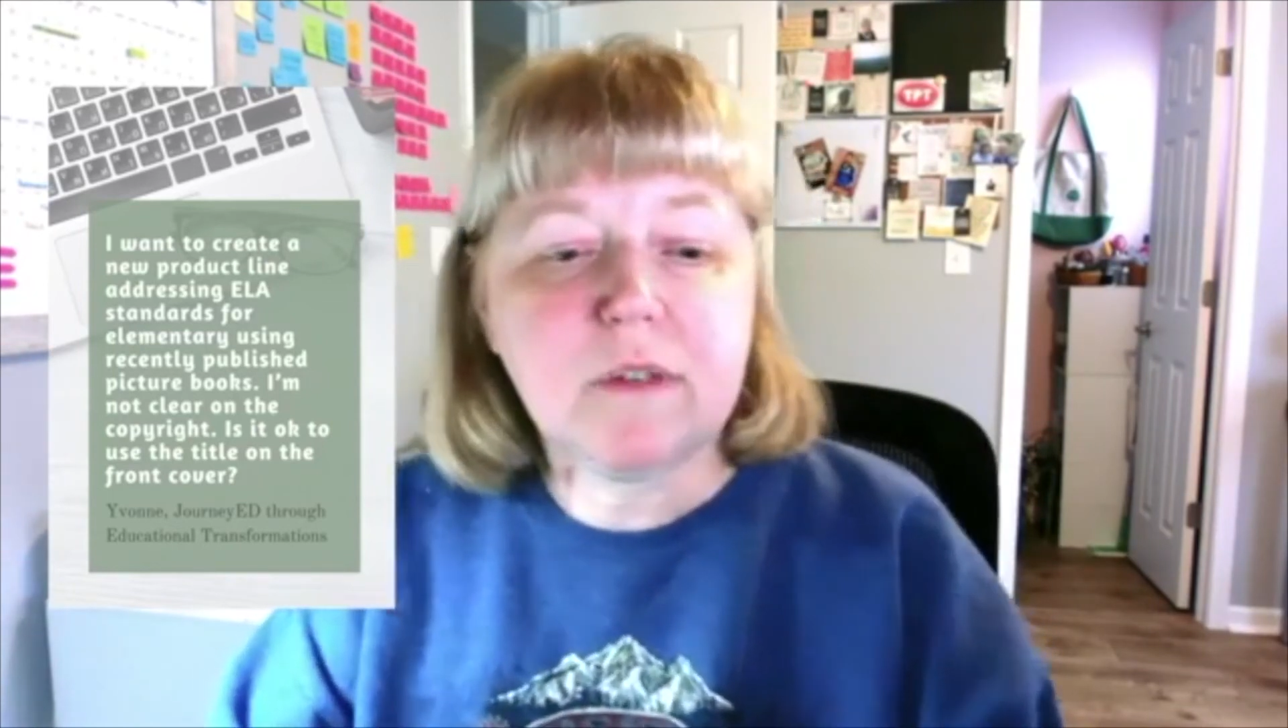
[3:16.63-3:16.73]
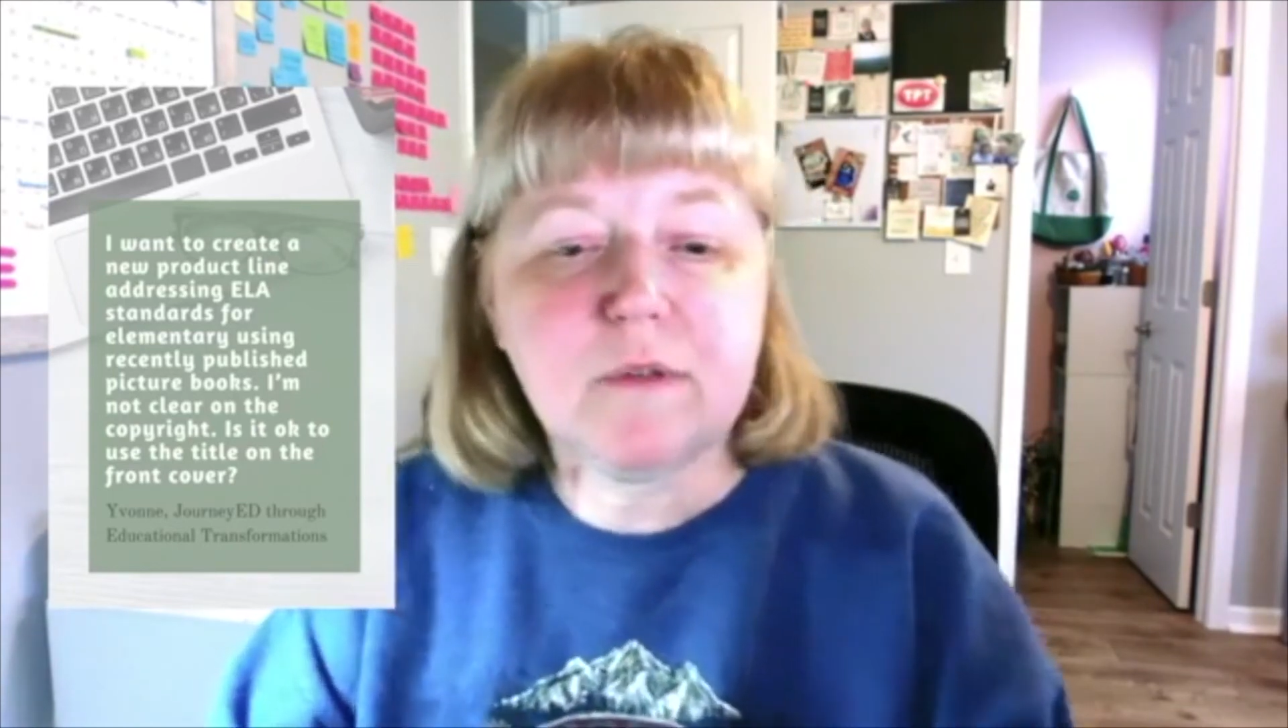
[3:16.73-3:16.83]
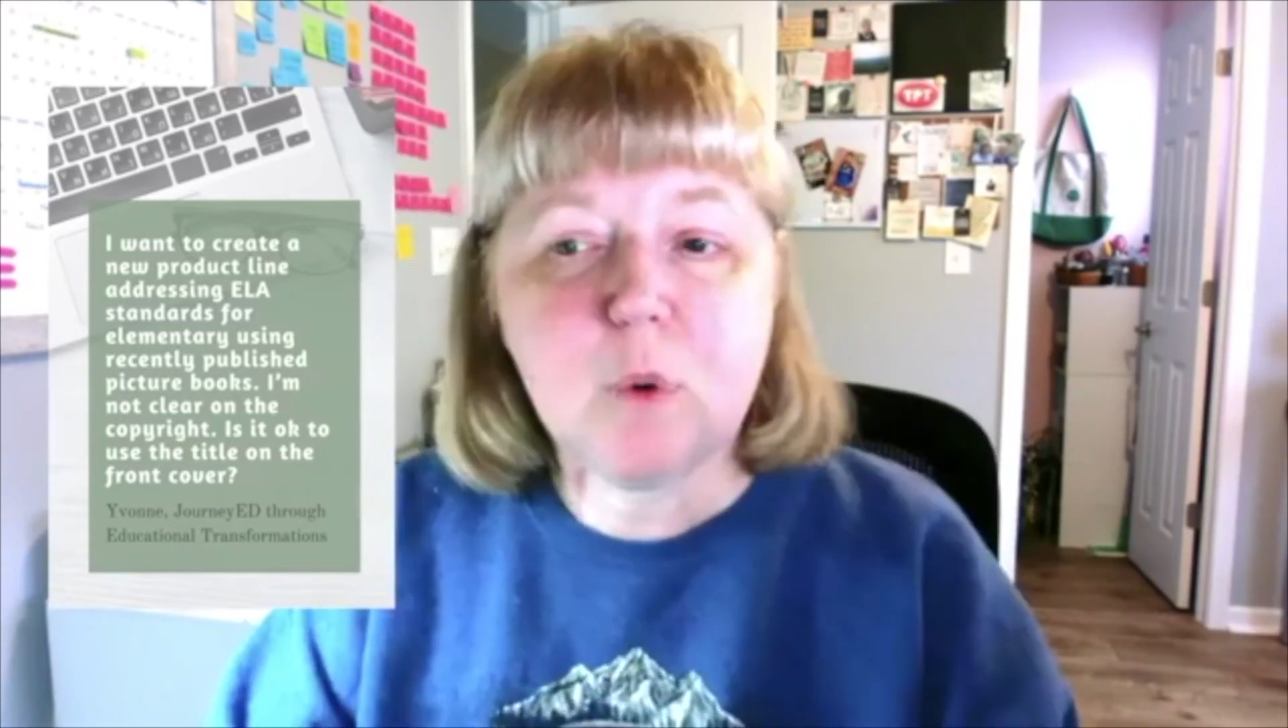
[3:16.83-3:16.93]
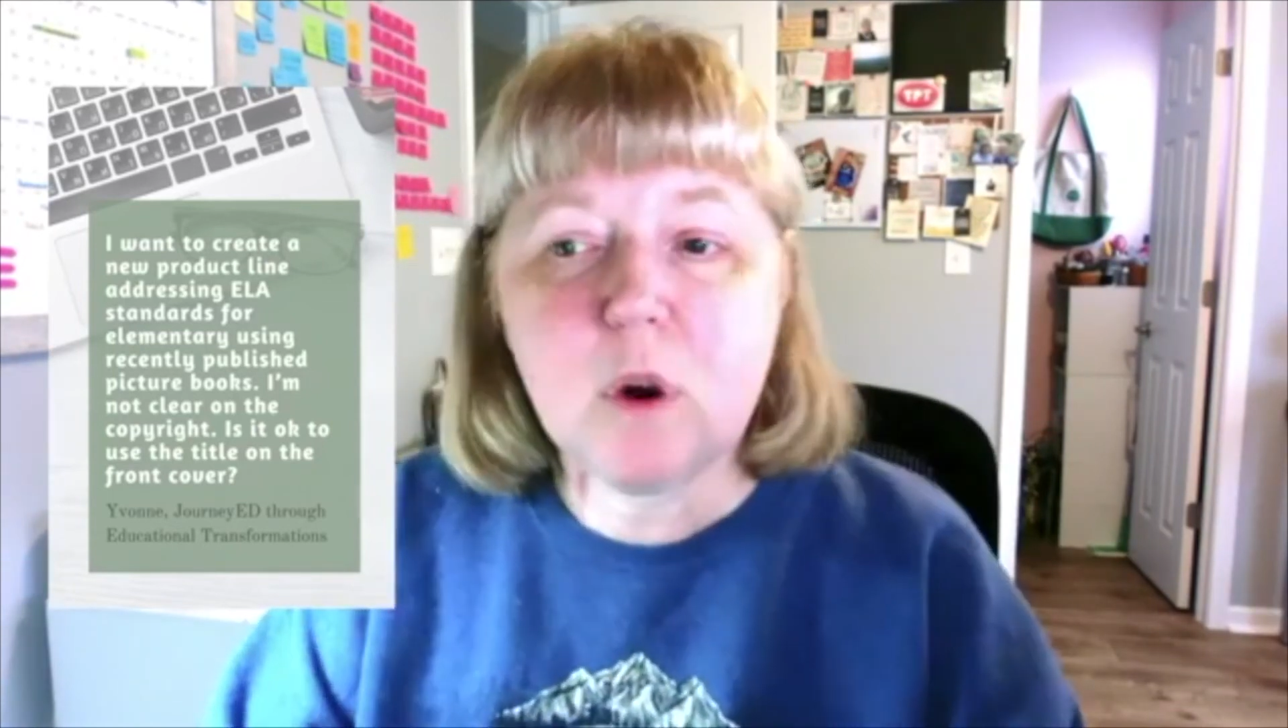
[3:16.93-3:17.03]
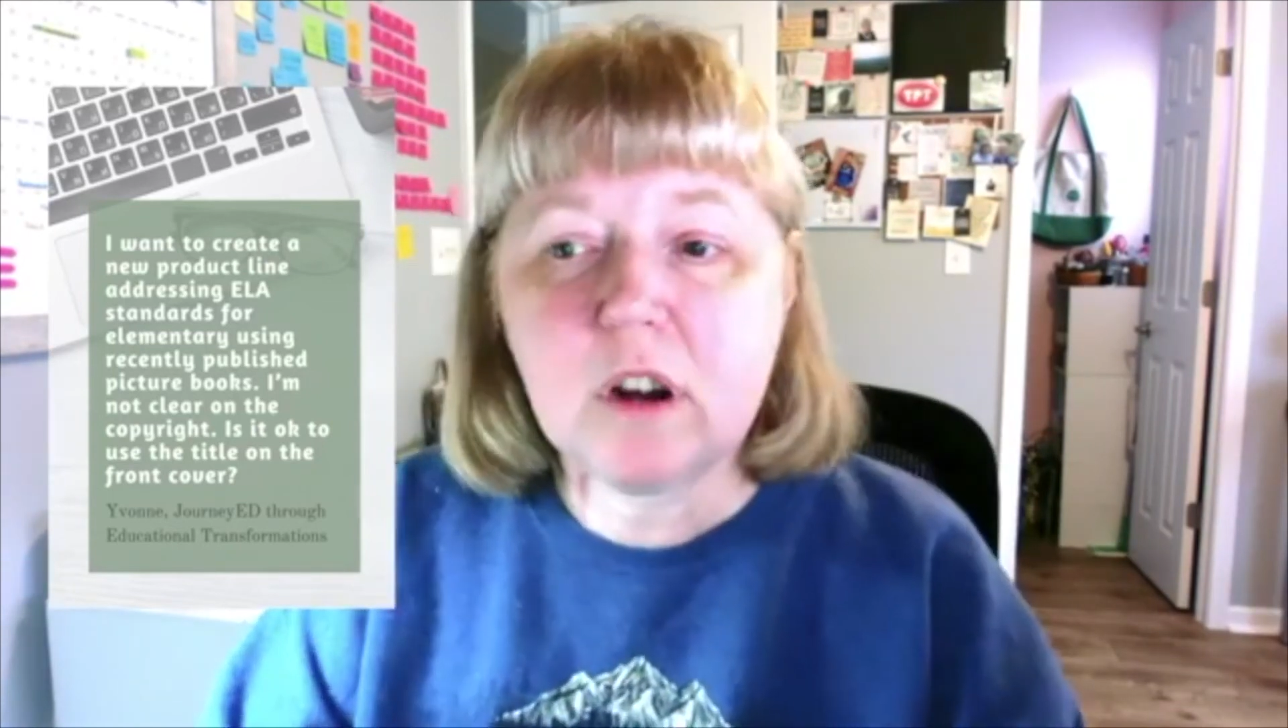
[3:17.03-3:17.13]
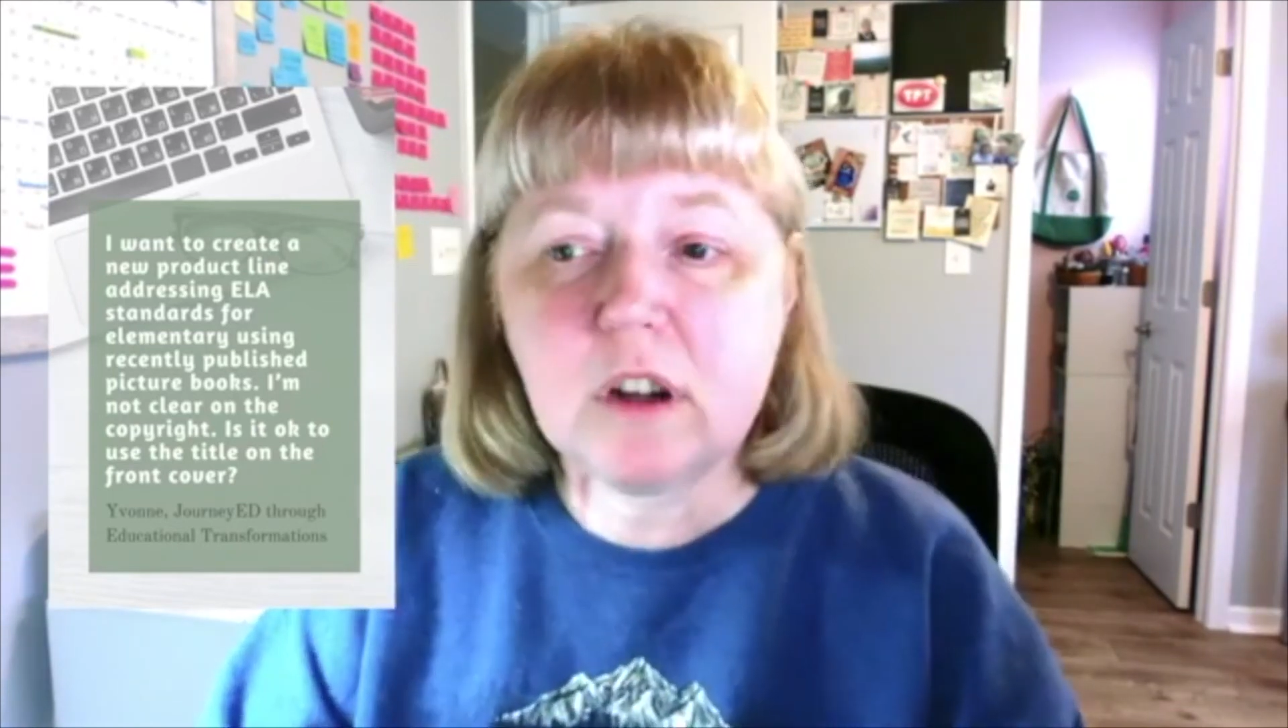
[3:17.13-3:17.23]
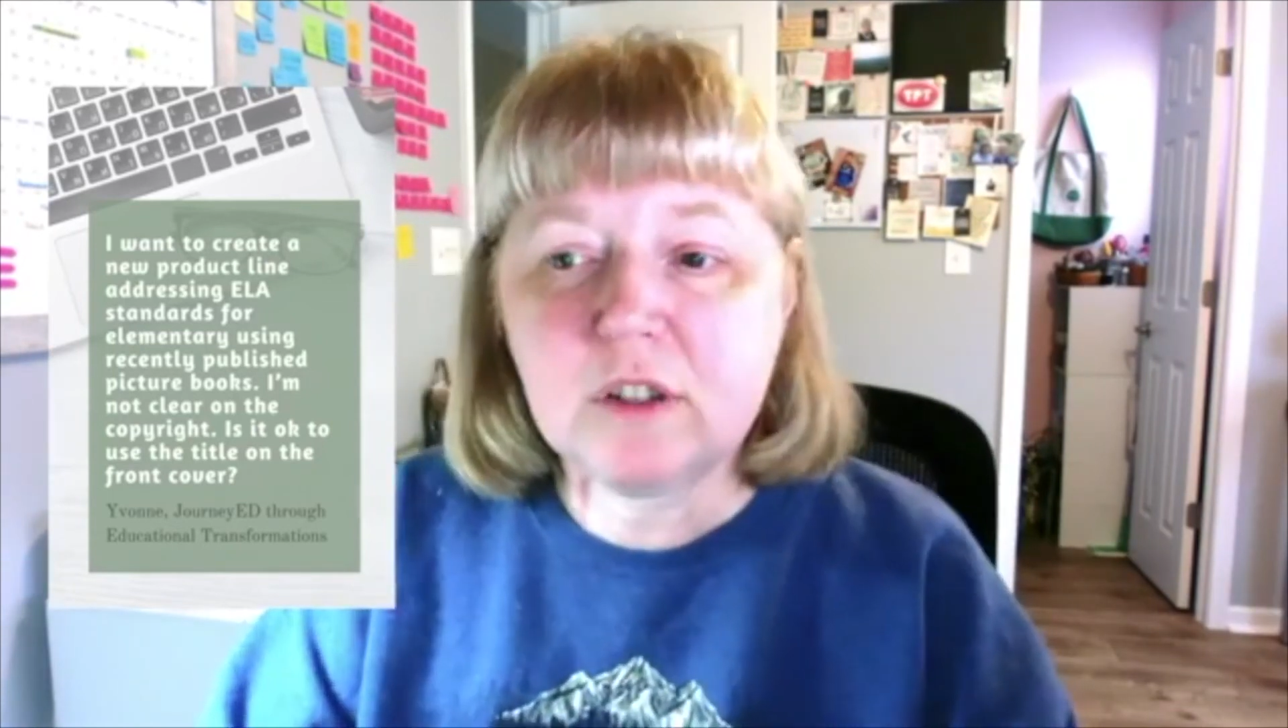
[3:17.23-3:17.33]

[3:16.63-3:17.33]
for